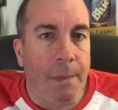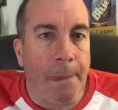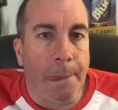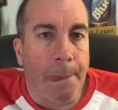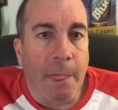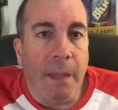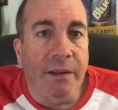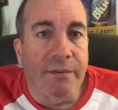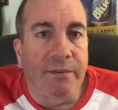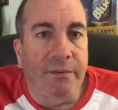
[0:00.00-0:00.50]

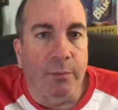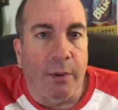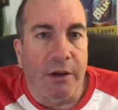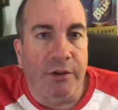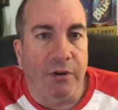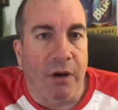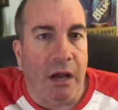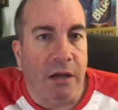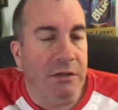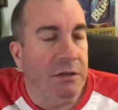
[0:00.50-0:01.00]
This is white
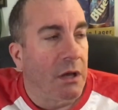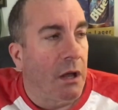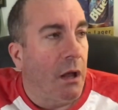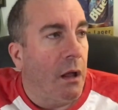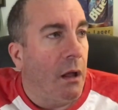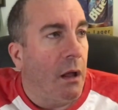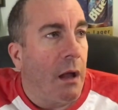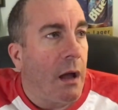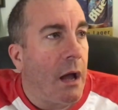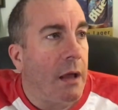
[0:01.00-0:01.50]
trash.
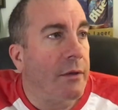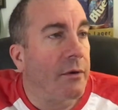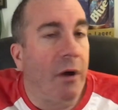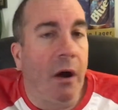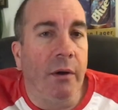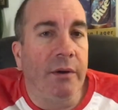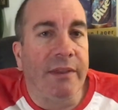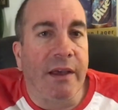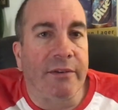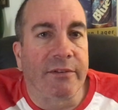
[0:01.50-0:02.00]
There
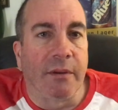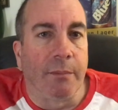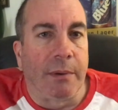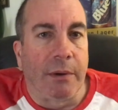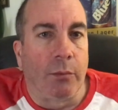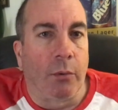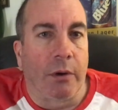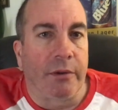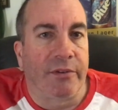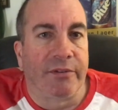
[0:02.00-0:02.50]
always has to be
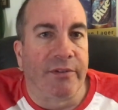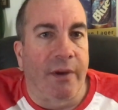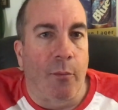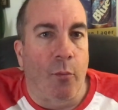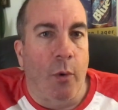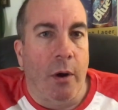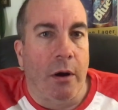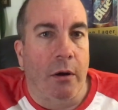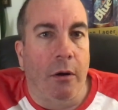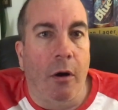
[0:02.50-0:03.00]
one
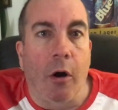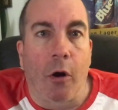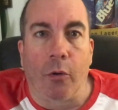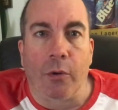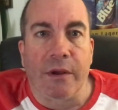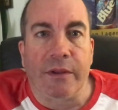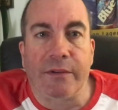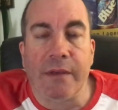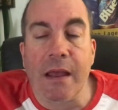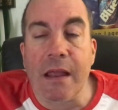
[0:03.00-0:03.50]
somewhere,
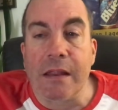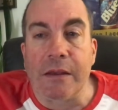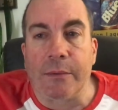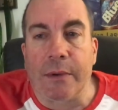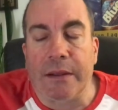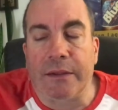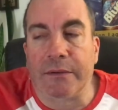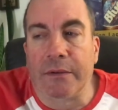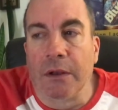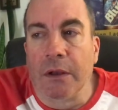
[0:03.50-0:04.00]
always.
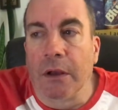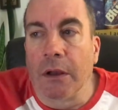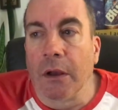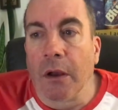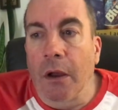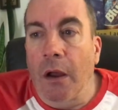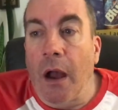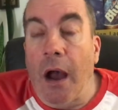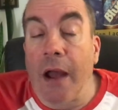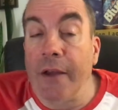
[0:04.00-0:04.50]
Anyways,
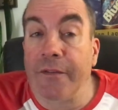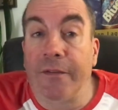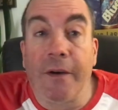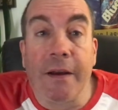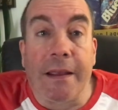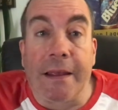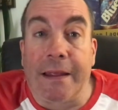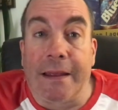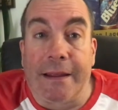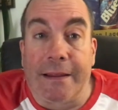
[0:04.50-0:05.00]
I
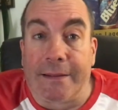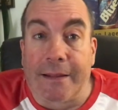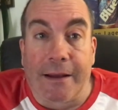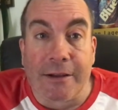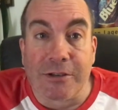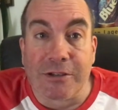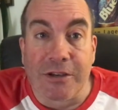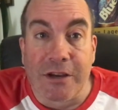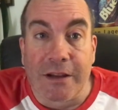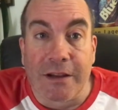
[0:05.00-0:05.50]
fucking hate that
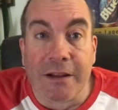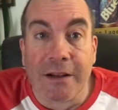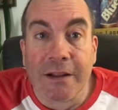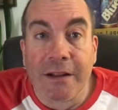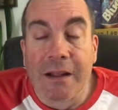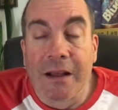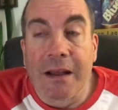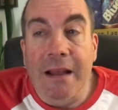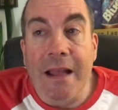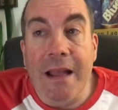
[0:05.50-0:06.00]
shit.
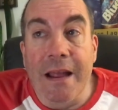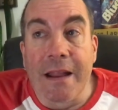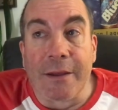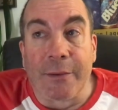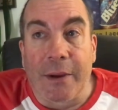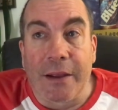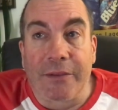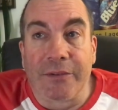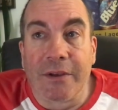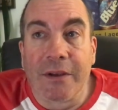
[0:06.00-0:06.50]

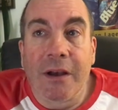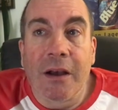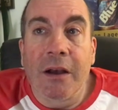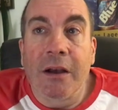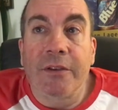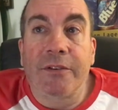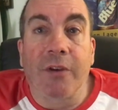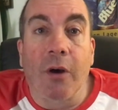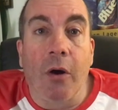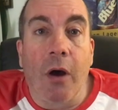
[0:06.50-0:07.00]
Anyways,
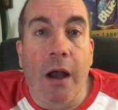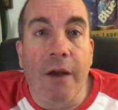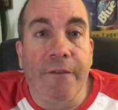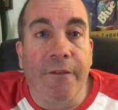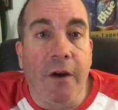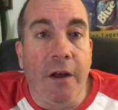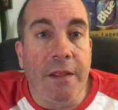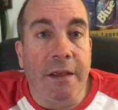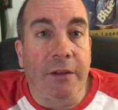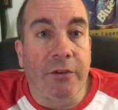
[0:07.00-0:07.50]
so I
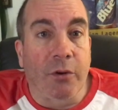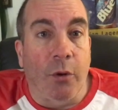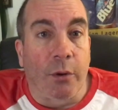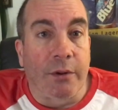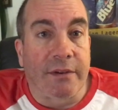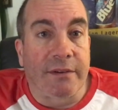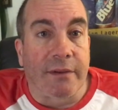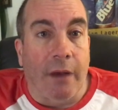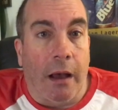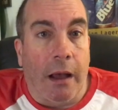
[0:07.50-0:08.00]
finally get to go
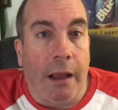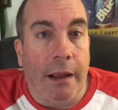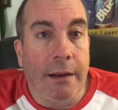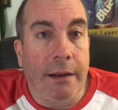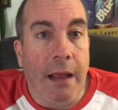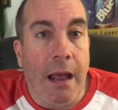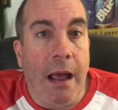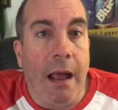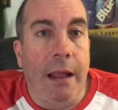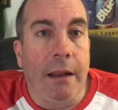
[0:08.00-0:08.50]
inside,
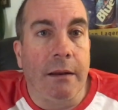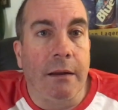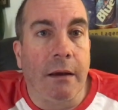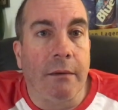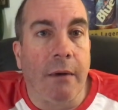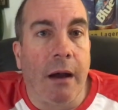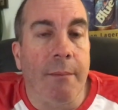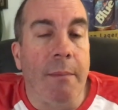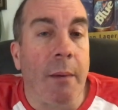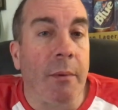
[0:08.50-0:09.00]
and
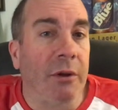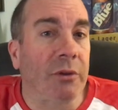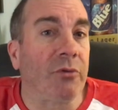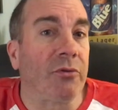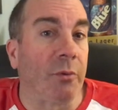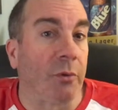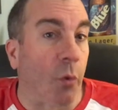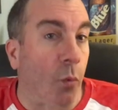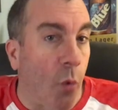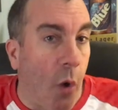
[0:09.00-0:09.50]
I remember I told
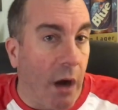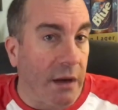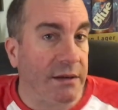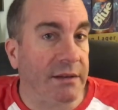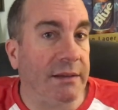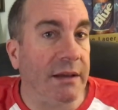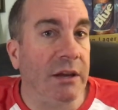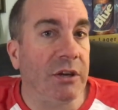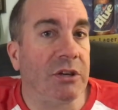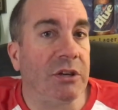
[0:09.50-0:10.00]
you the wash
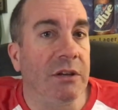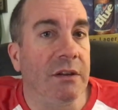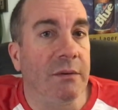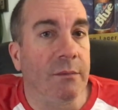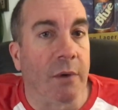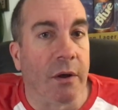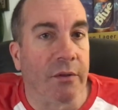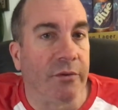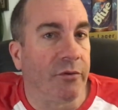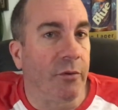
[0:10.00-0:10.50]
station?
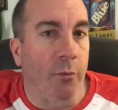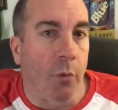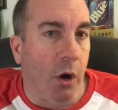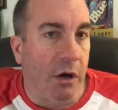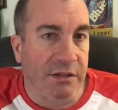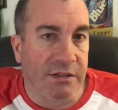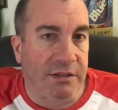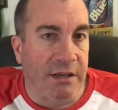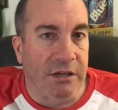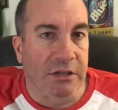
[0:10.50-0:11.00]
Well, there's no
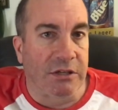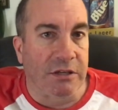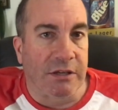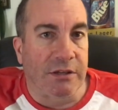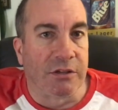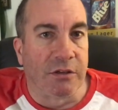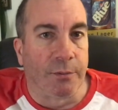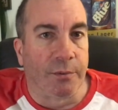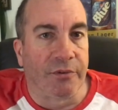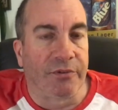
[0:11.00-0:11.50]
wash station at
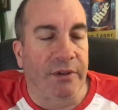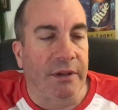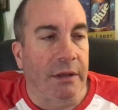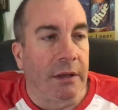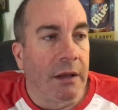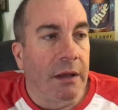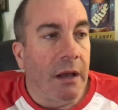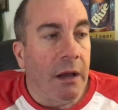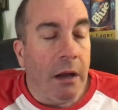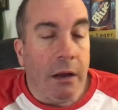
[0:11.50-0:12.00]
Super C.
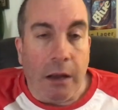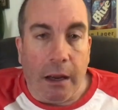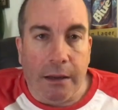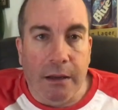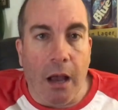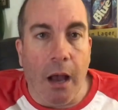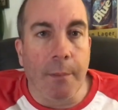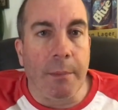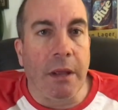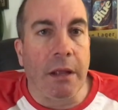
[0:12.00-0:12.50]
I
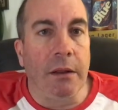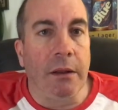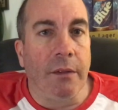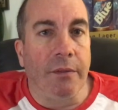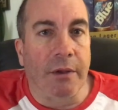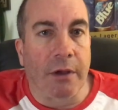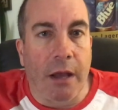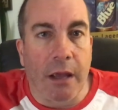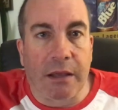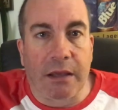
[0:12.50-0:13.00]
come in,
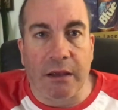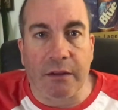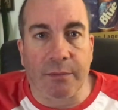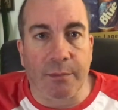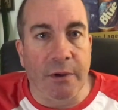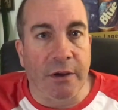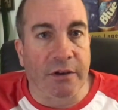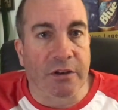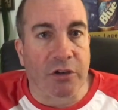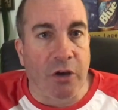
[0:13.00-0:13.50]
the guy gives
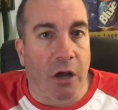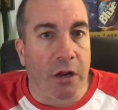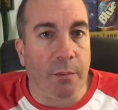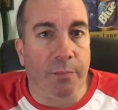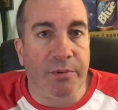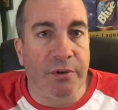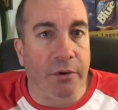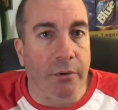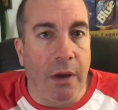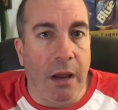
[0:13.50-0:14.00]
me a shot of
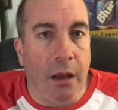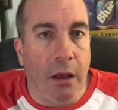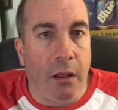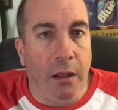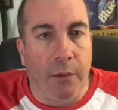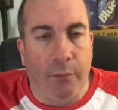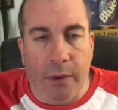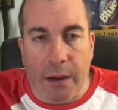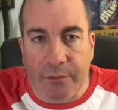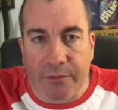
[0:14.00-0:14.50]

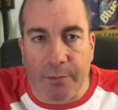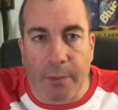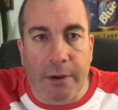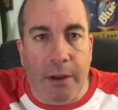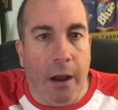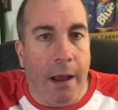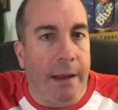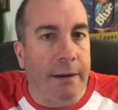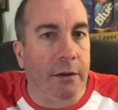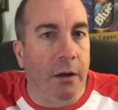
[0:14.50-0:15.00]
Purell, wipes my
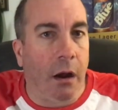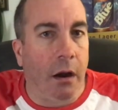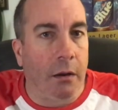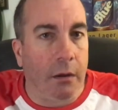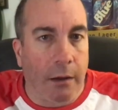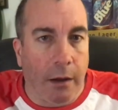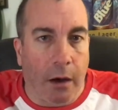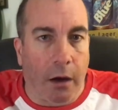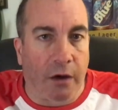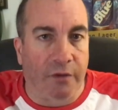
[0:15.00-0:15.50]
hand cart,
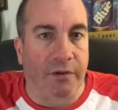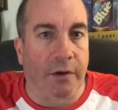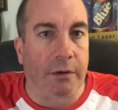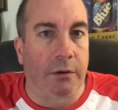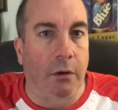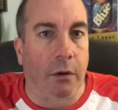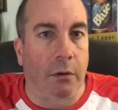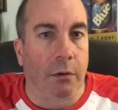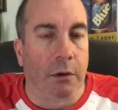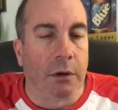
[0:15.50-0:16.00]
off I
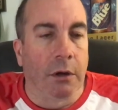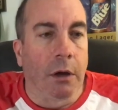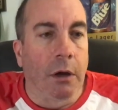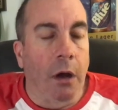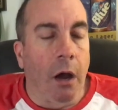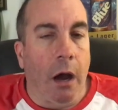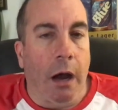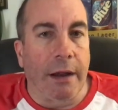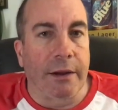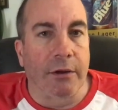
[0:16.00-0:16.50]
go.
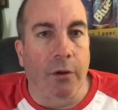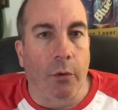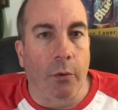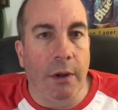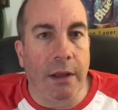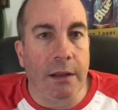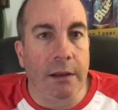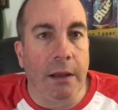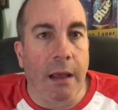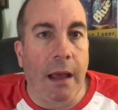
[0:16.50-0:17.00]
I go
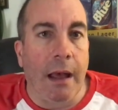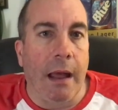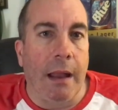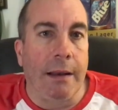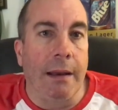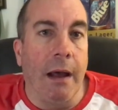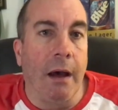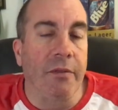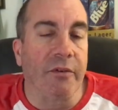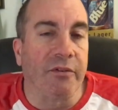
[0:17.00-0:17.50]
in, and
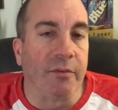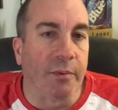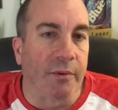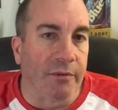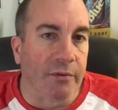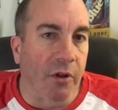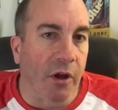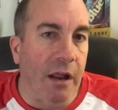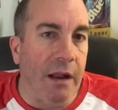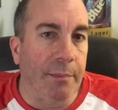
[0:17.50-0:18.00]
now there's a bit of a
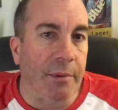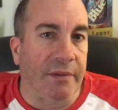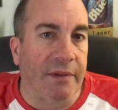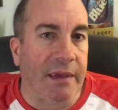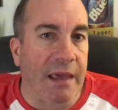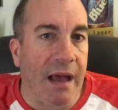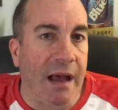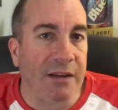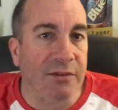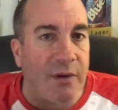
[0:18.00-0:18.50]
lineup at the
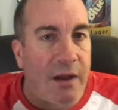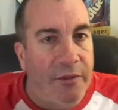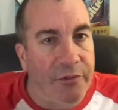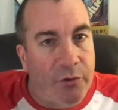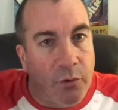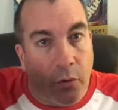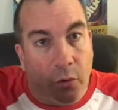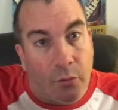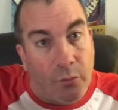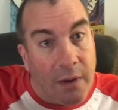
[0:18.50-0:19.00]
cash, so I have to
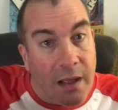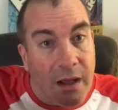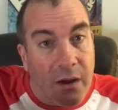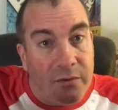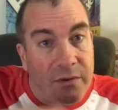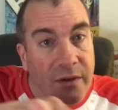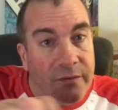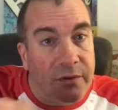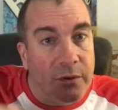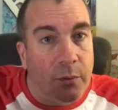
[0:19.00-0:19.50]
go
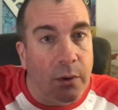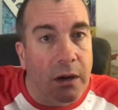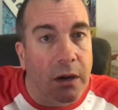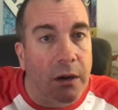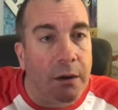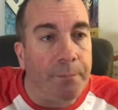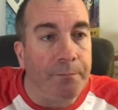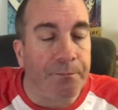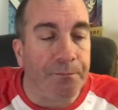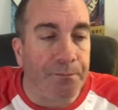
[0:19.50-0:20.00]
around
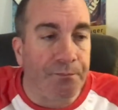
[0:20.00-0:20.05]
everywhere.